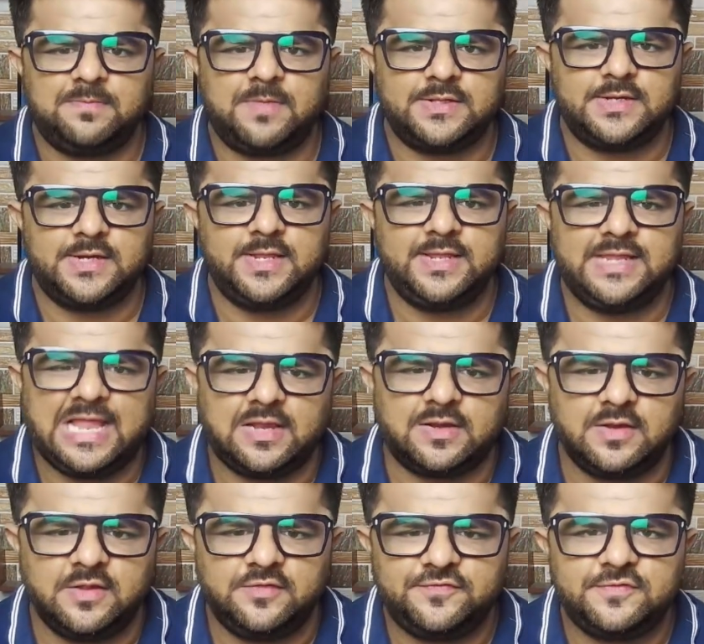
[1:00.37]
budgeting
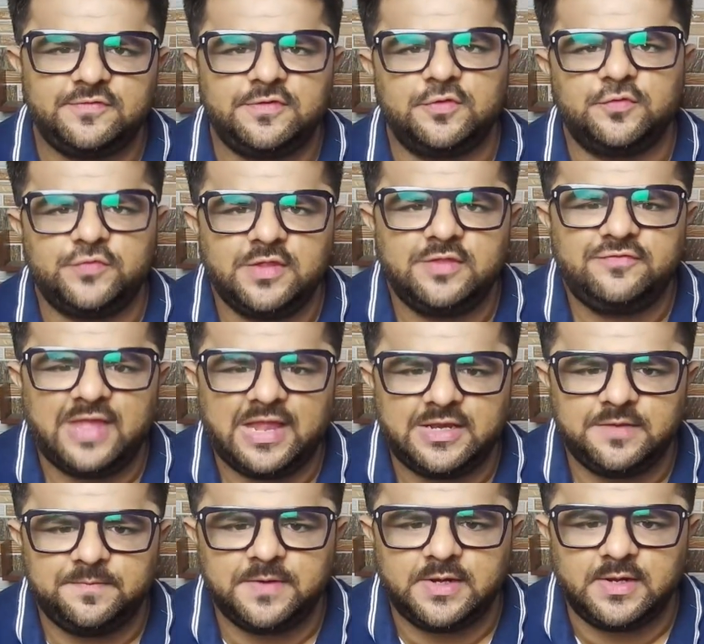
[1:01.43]
calculations using
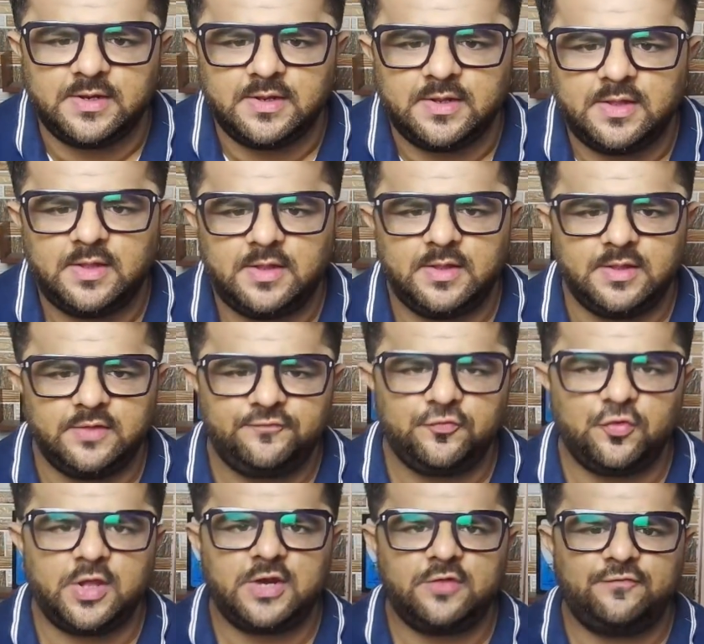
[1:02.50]
ChatGPT? If
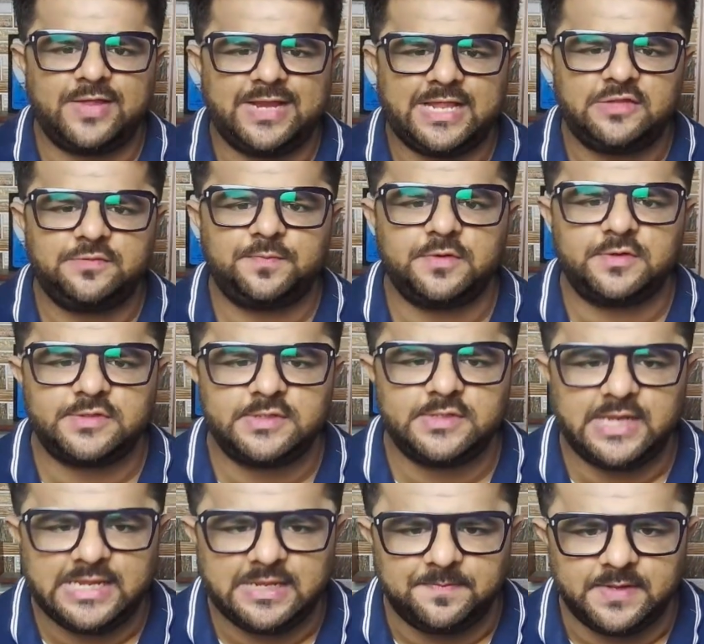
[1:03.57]
you are a finance person
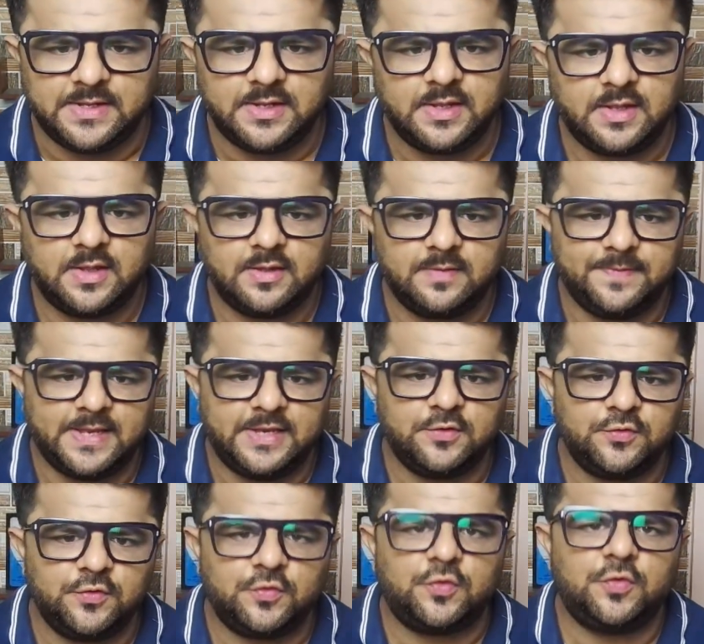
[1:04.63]
like me, then
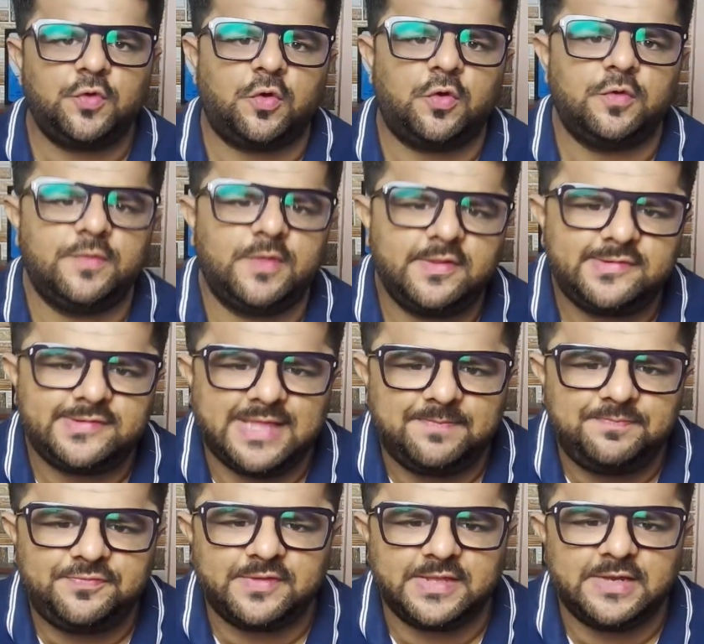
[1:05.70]
you know the
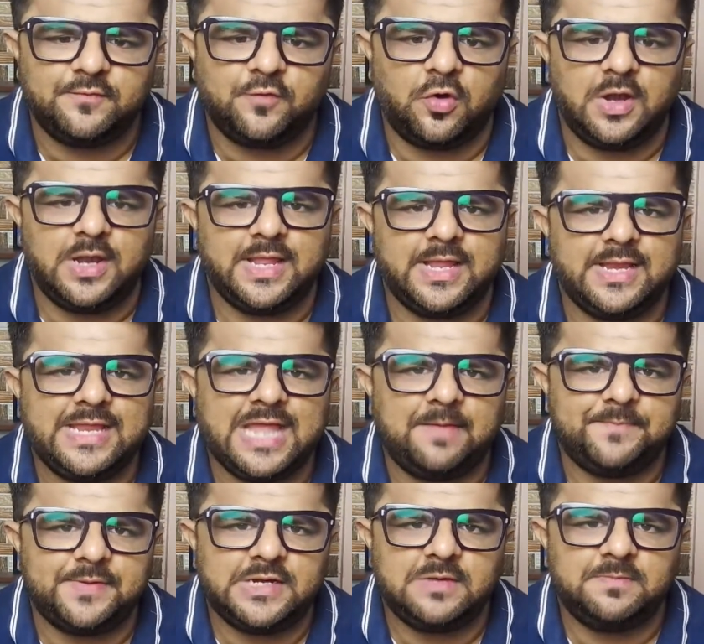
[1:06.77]
steps involved in
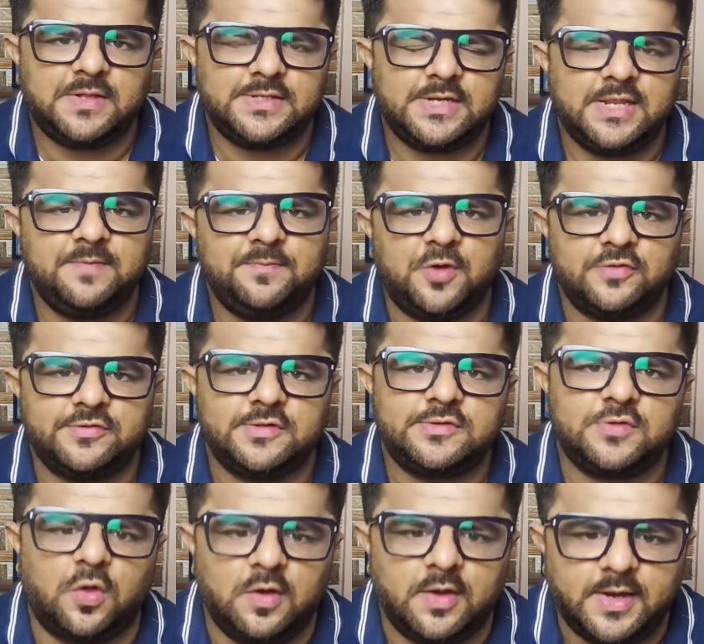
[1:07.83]
capital budgeting process
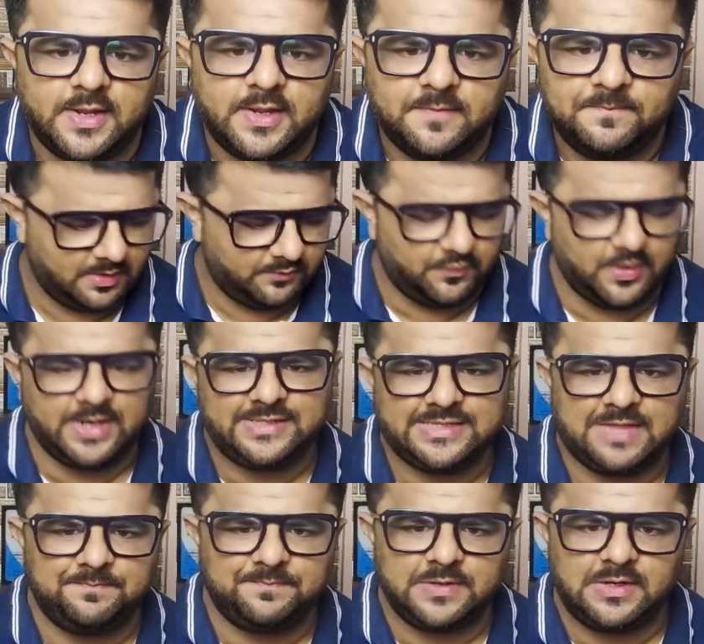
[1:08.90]
already. For
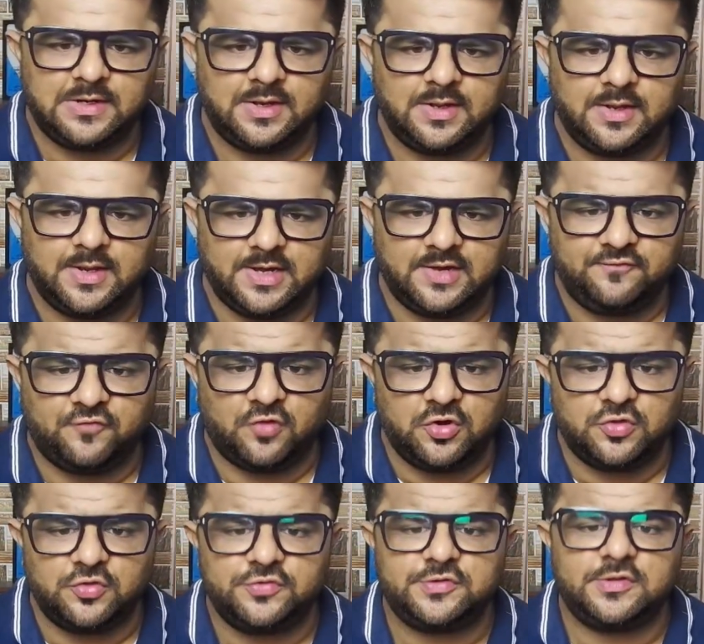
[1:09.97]
example, it
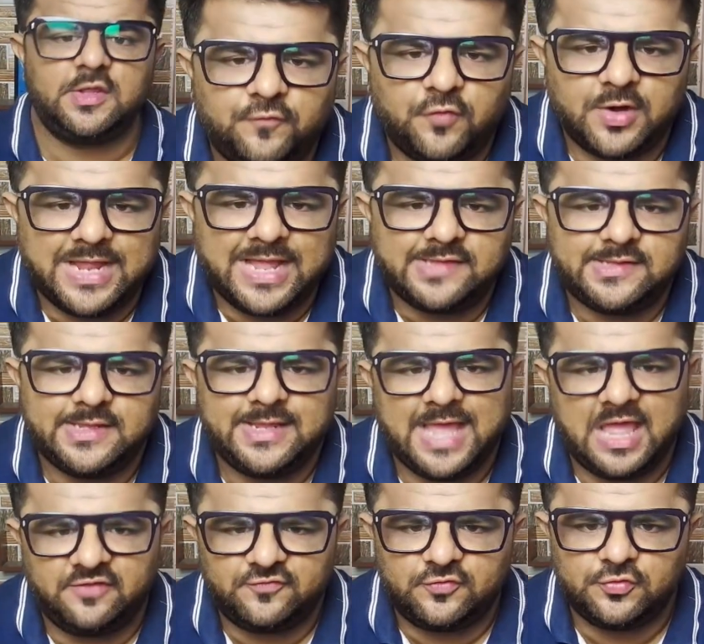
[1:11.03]
follows forecasting
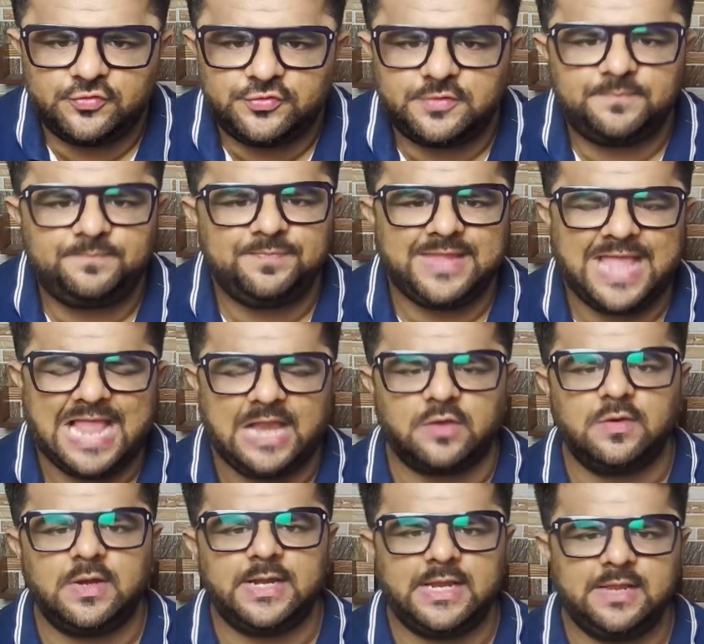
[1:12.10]
cash flows,
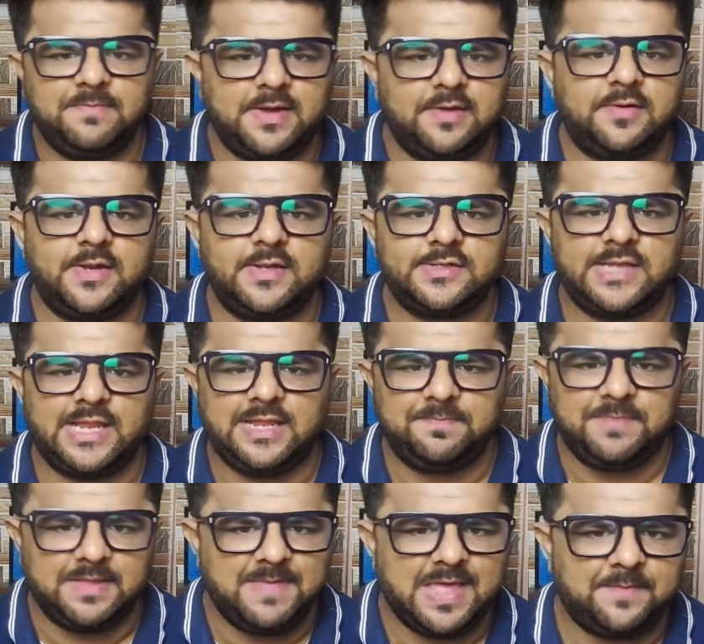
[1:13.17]
calculating metrics like
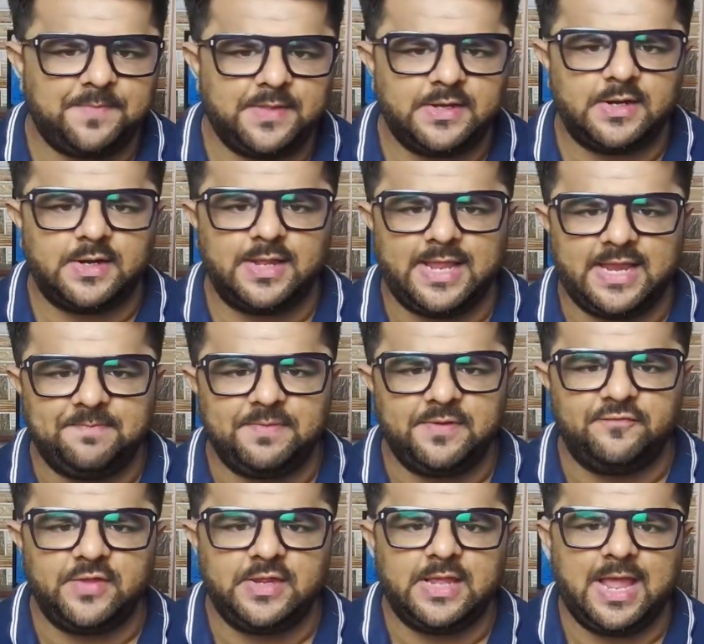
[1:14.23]
payback period,
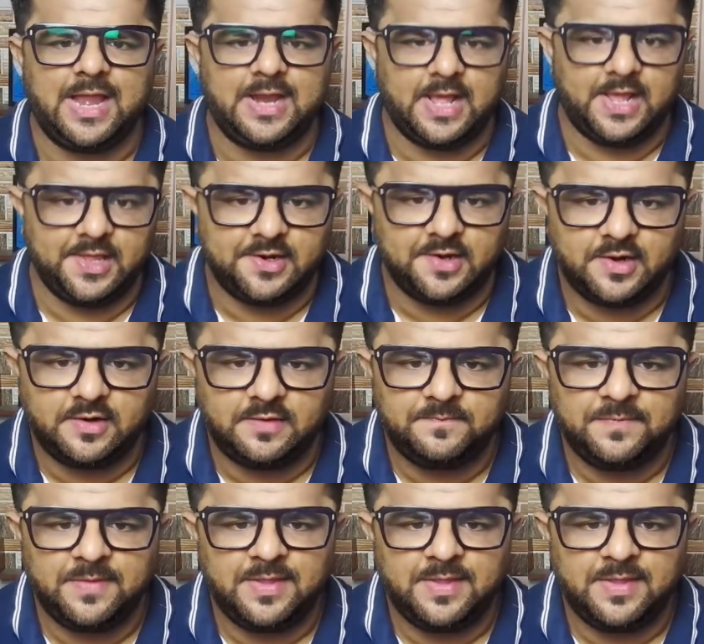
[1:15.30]
NPV, and IRR,